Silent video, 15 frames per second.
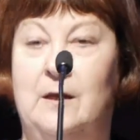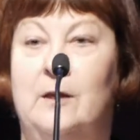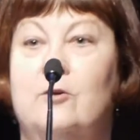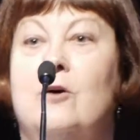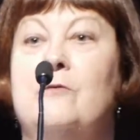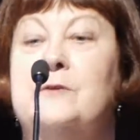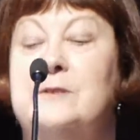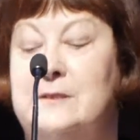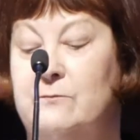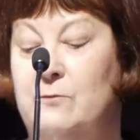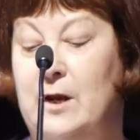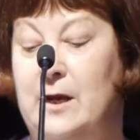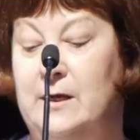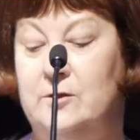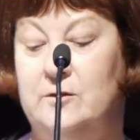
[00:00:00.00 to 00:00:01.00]
It offers a
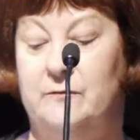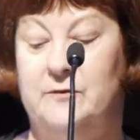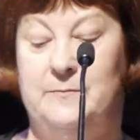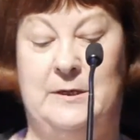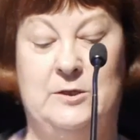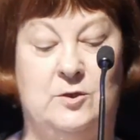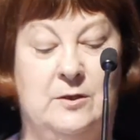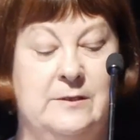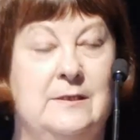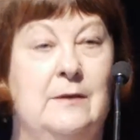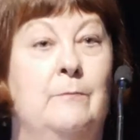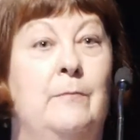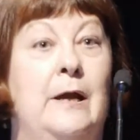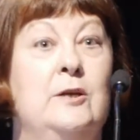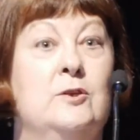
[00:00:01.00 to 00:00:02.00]
range of specialist
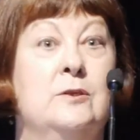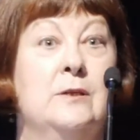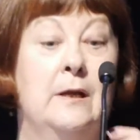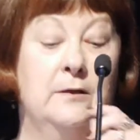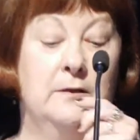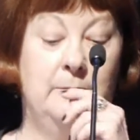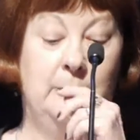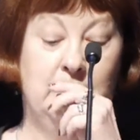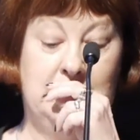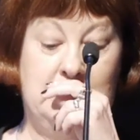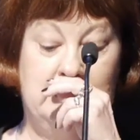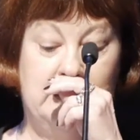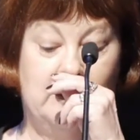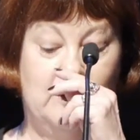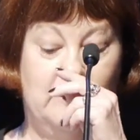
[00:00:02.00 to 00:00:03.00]
inpatient and community
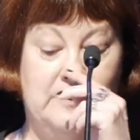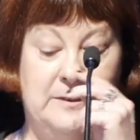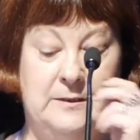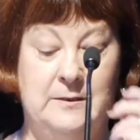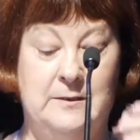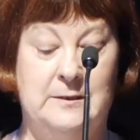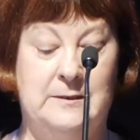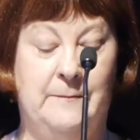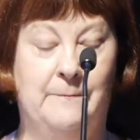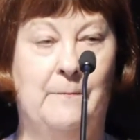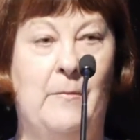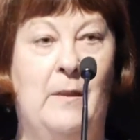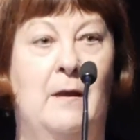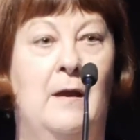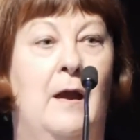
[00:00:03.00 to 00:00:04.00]
services.
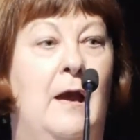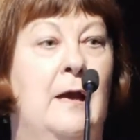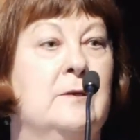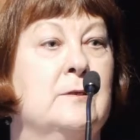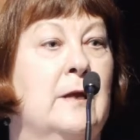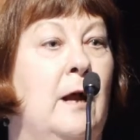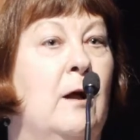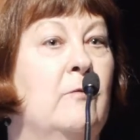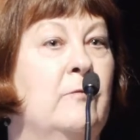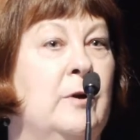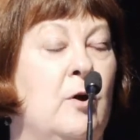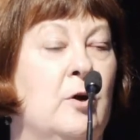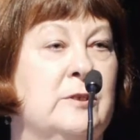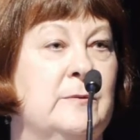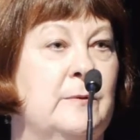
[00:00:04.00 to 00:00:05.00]
And Calvary
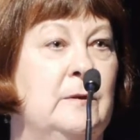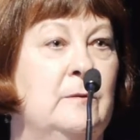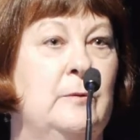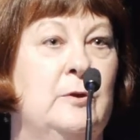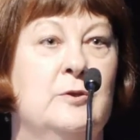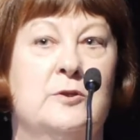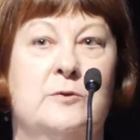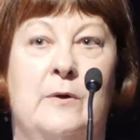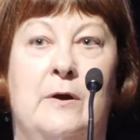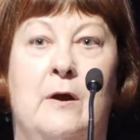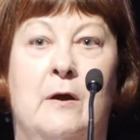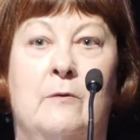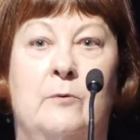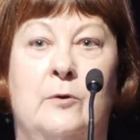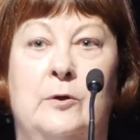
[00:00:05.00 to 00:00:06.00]
Hospital, which is where
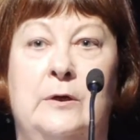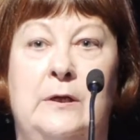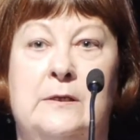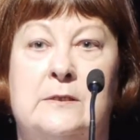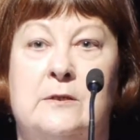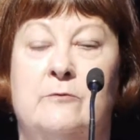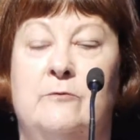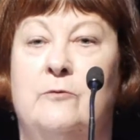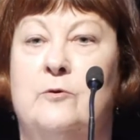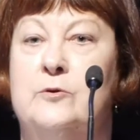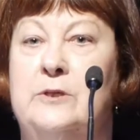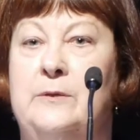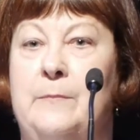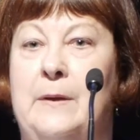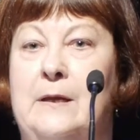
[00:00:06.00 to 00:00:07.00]
I work, is a
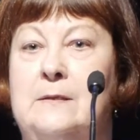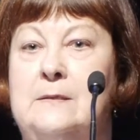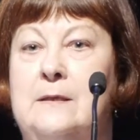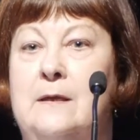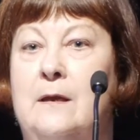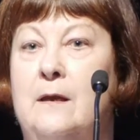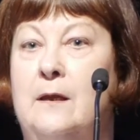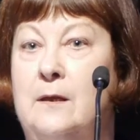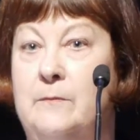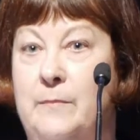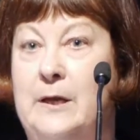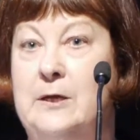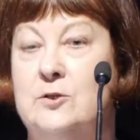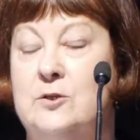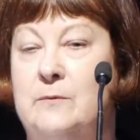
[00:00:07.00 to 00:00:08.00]
40-bed
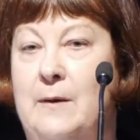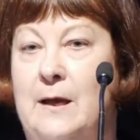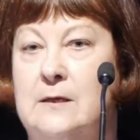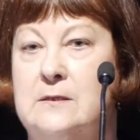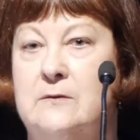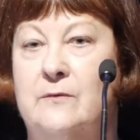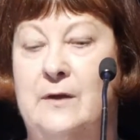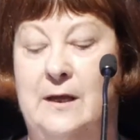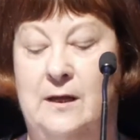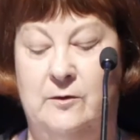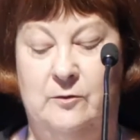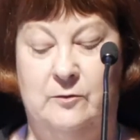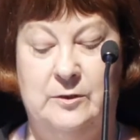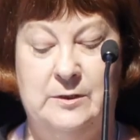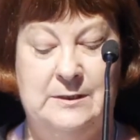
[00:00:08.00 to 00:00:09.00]
inpatient palliative care
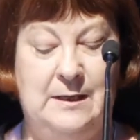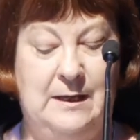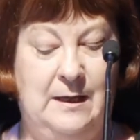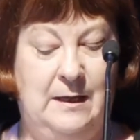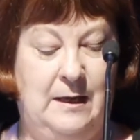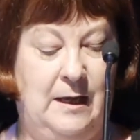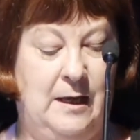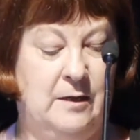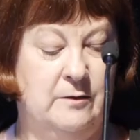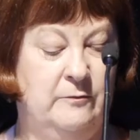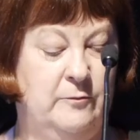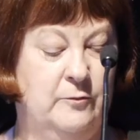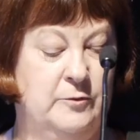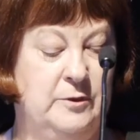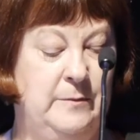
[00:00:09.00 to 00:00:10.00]
unit and a
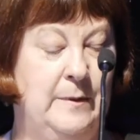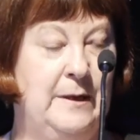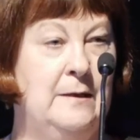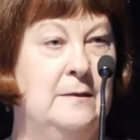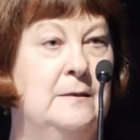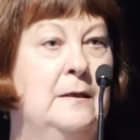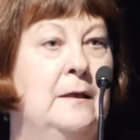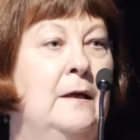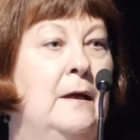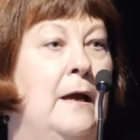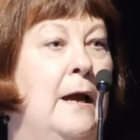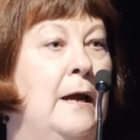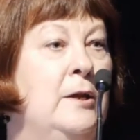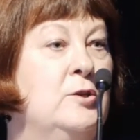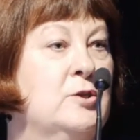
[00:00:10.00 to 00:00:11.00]
40-bed
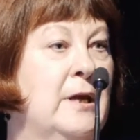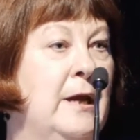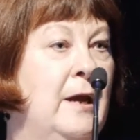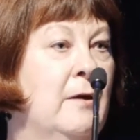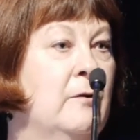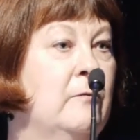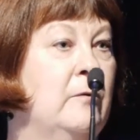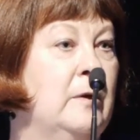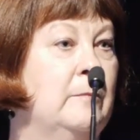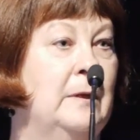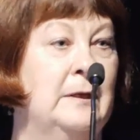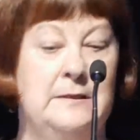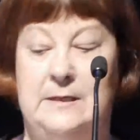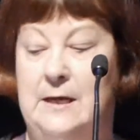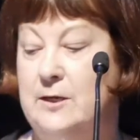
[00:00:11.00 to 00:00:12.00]
aged care and
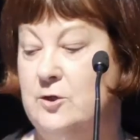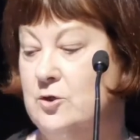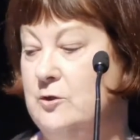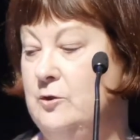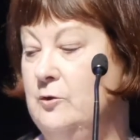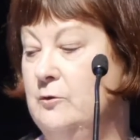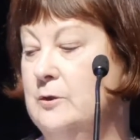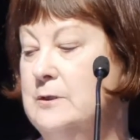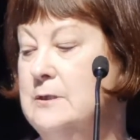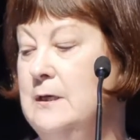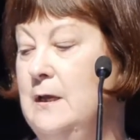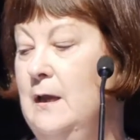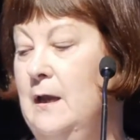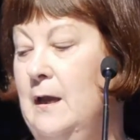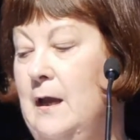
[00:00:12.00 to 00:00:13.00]
rehabilitation unit.
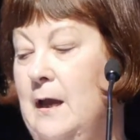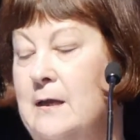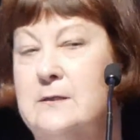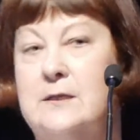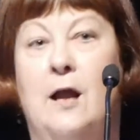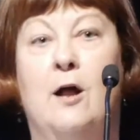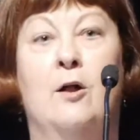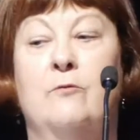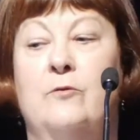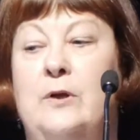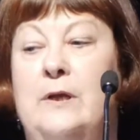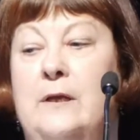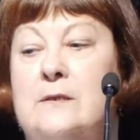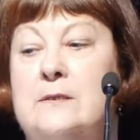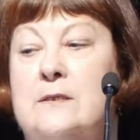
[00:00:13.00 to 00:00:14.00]
And
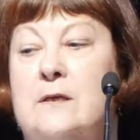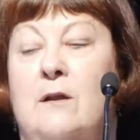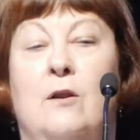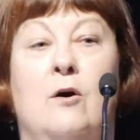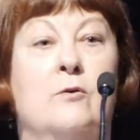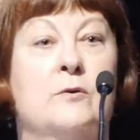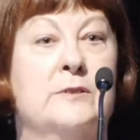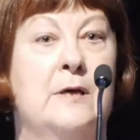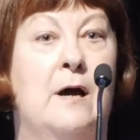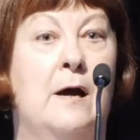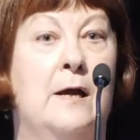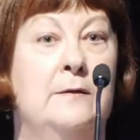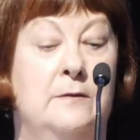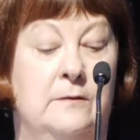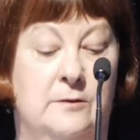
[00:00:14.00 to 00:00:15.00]
Calvary is
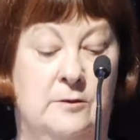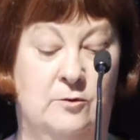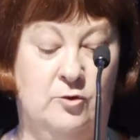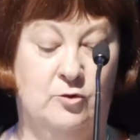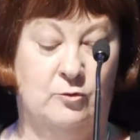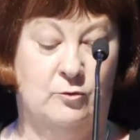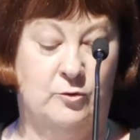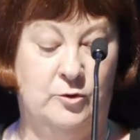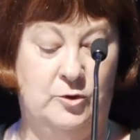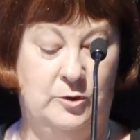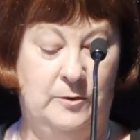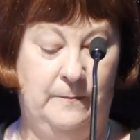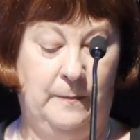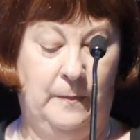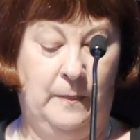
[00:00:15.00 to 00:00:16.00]
alongside St George.